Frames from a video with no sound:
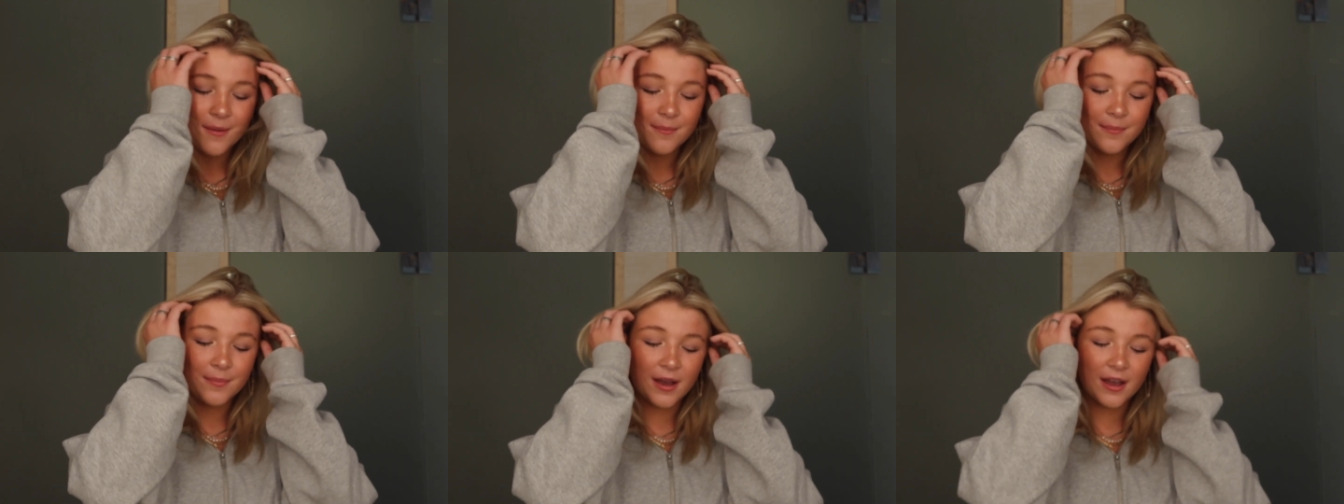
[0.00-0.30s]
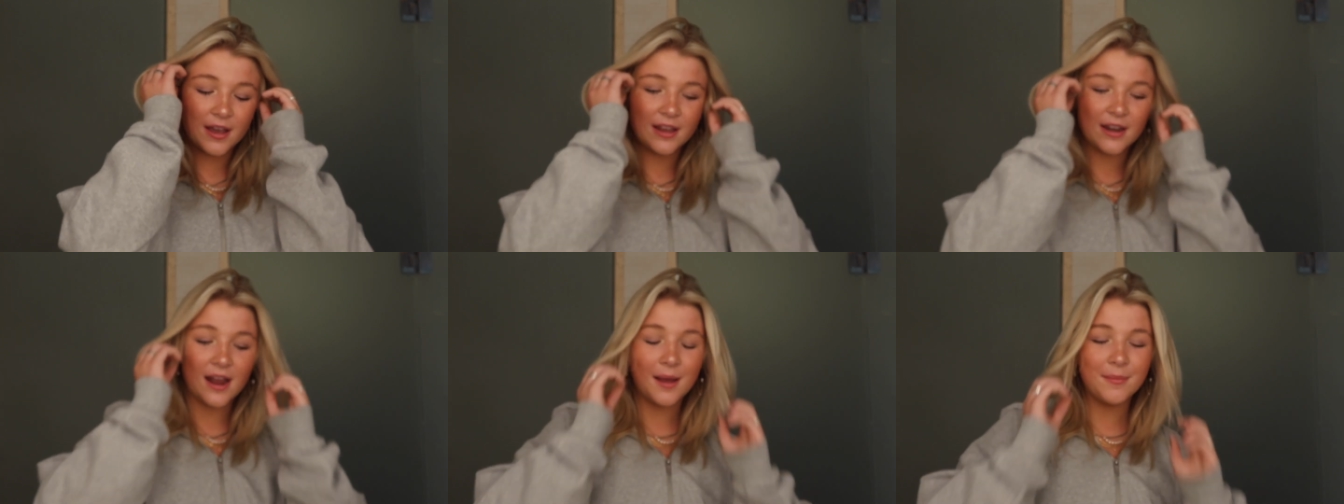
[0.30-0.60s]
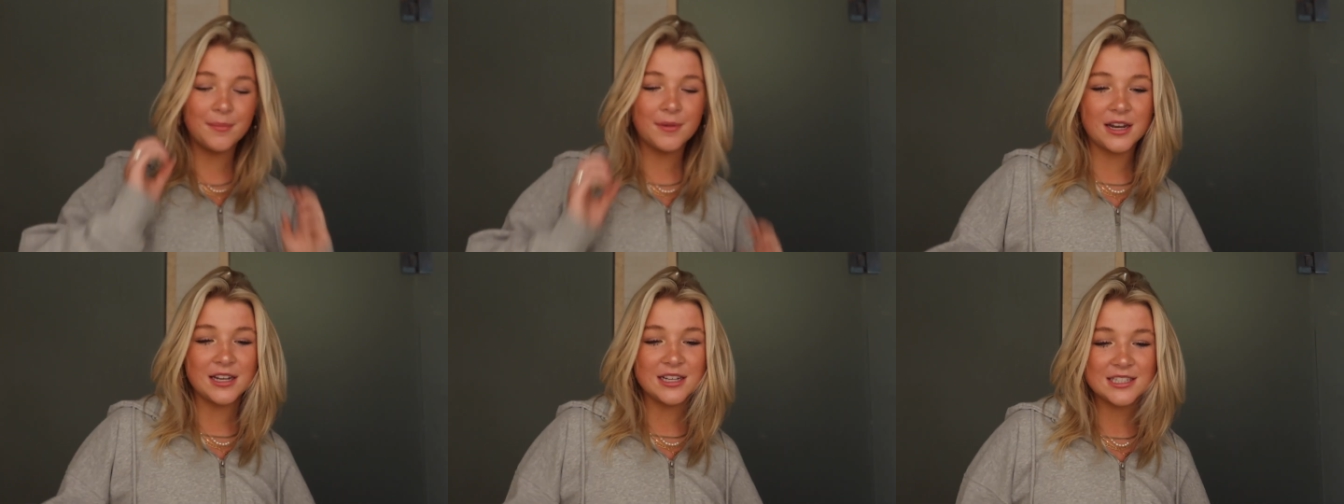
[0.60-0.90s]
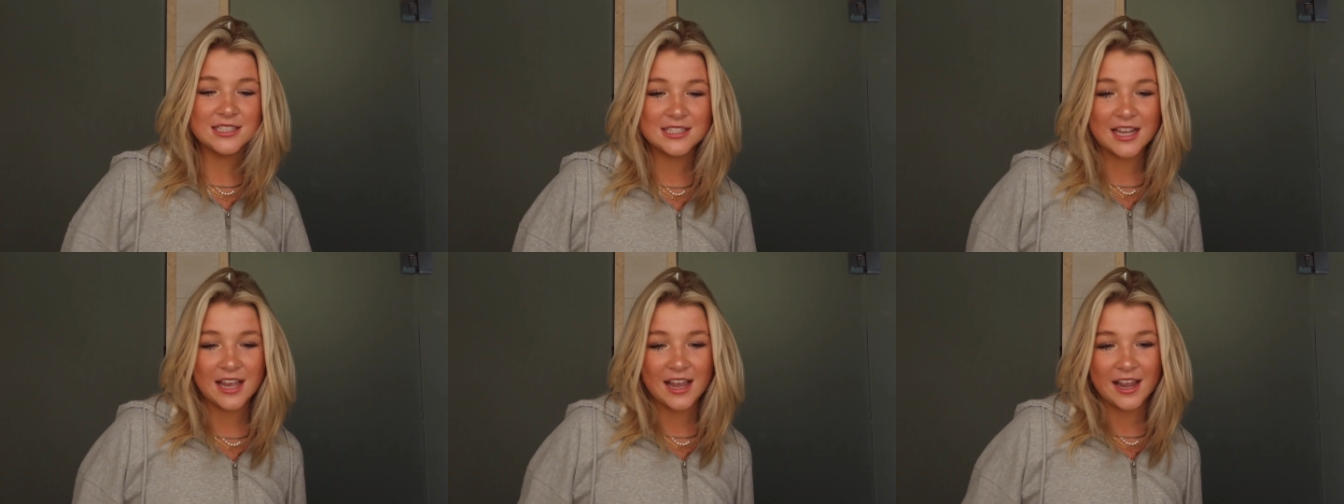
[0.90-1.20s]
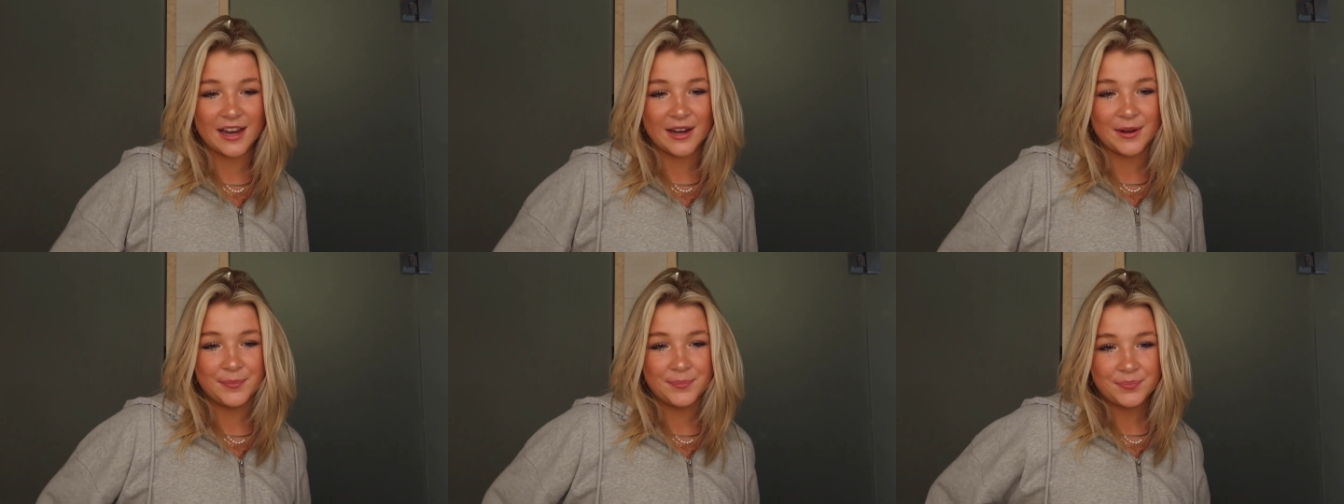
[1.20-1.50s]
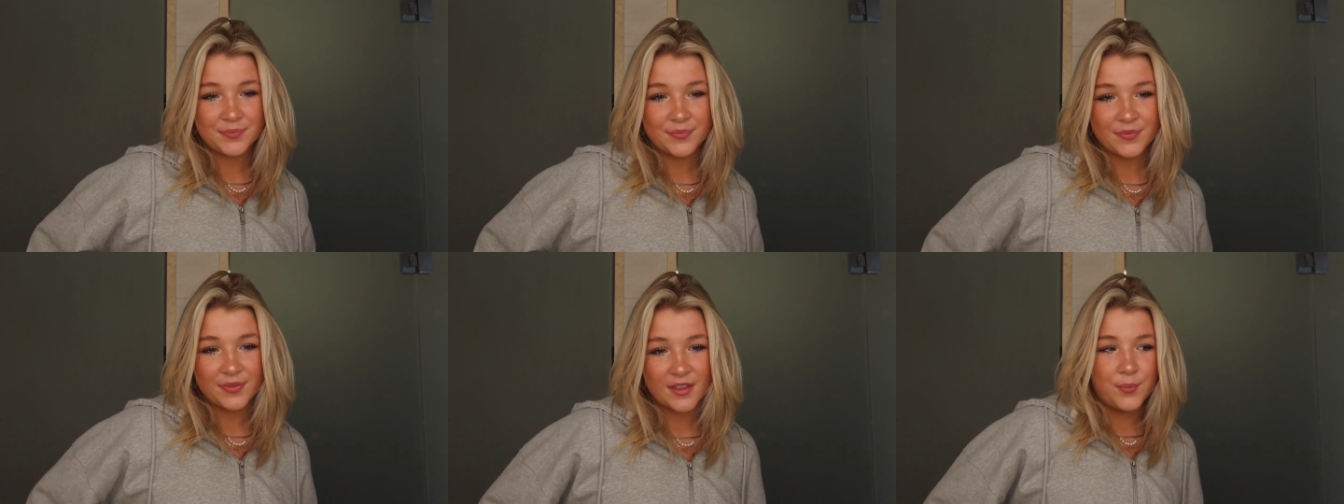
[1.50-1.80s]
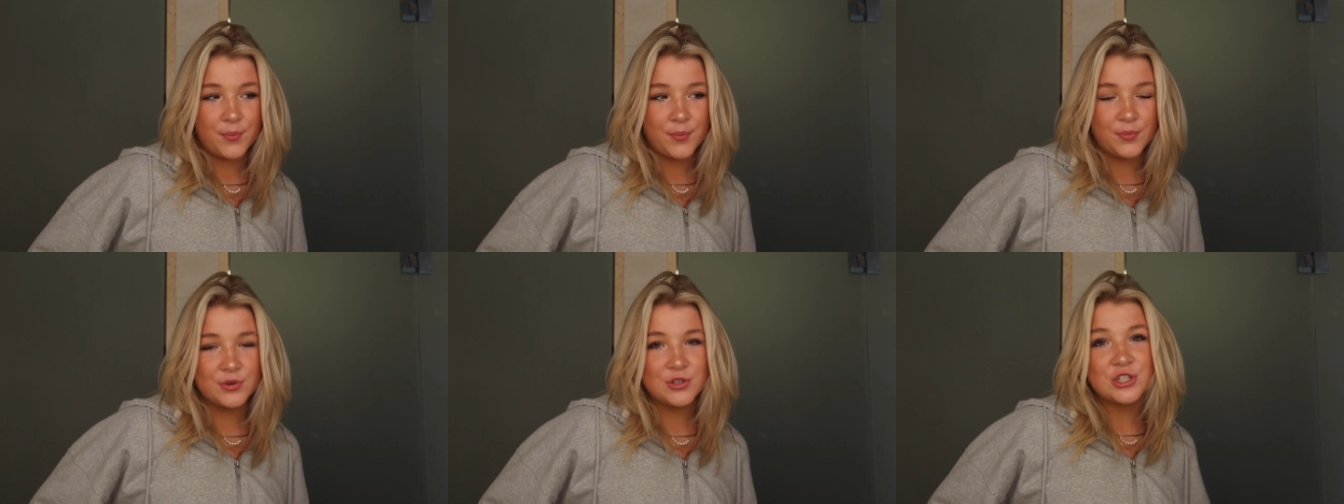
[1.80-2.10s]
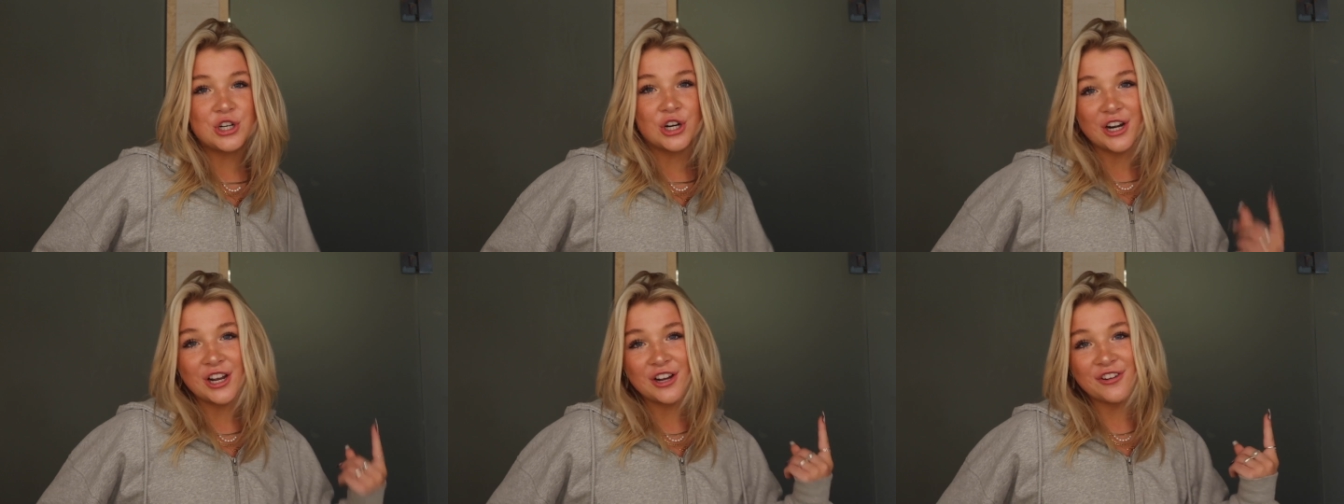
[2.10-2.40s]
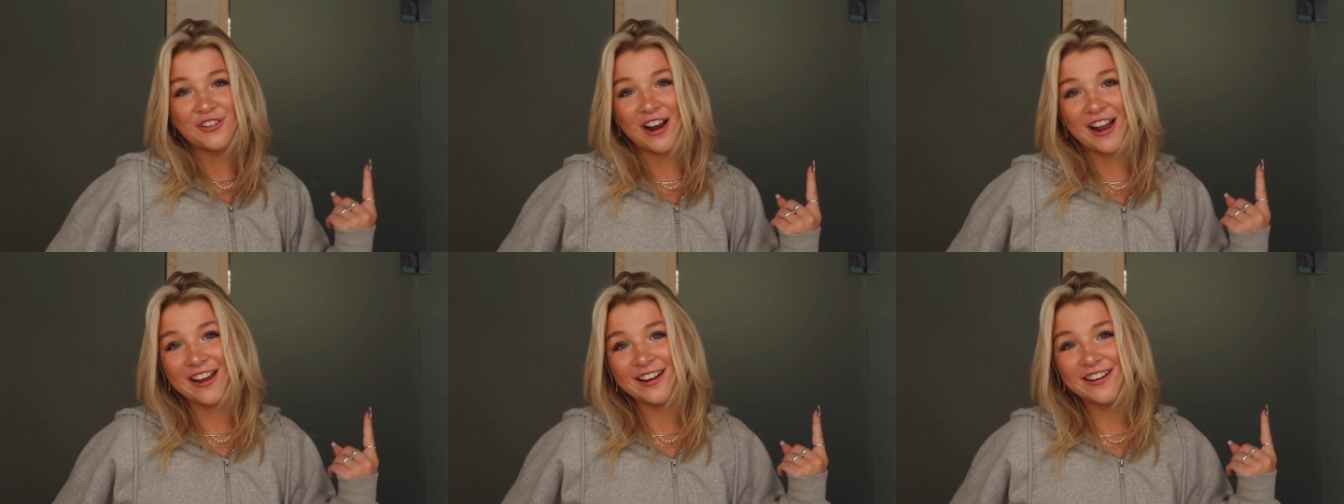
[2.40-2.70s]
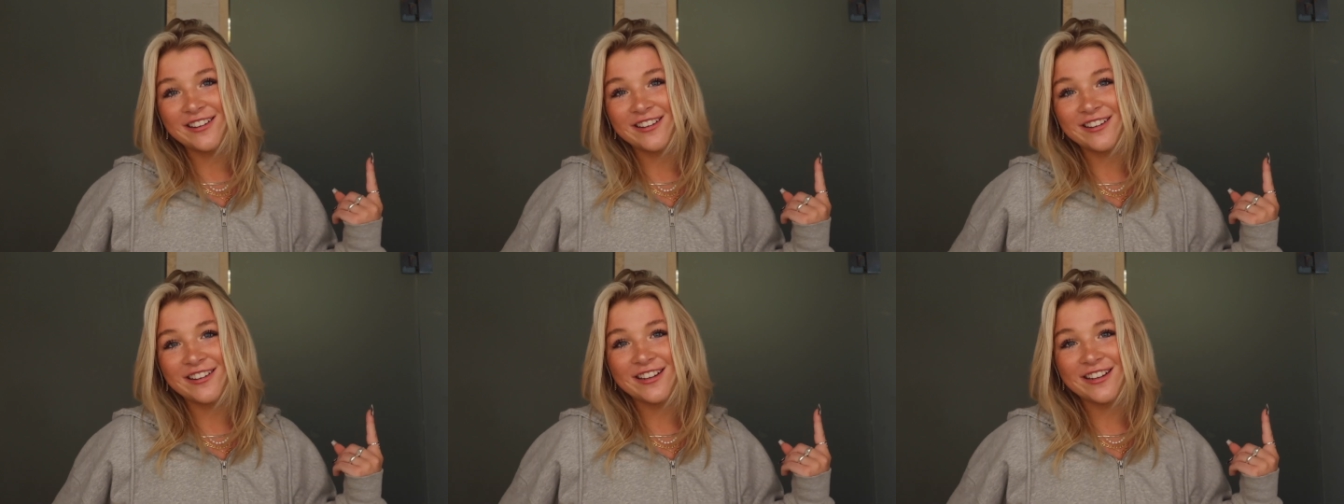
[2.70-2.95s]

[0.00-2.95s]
but I'm gonna say turning red